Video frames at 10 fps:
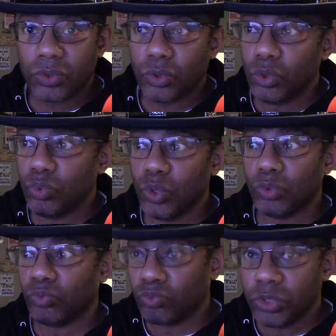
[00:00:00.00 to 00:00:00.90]
who were
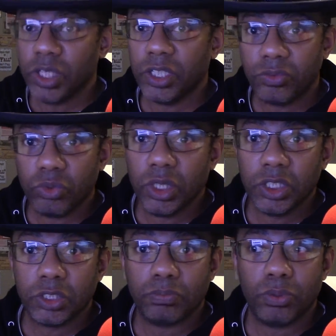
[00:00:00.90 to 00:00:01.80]
really, really
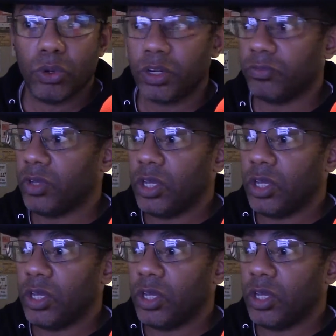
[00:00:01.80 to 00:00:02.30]
supportive.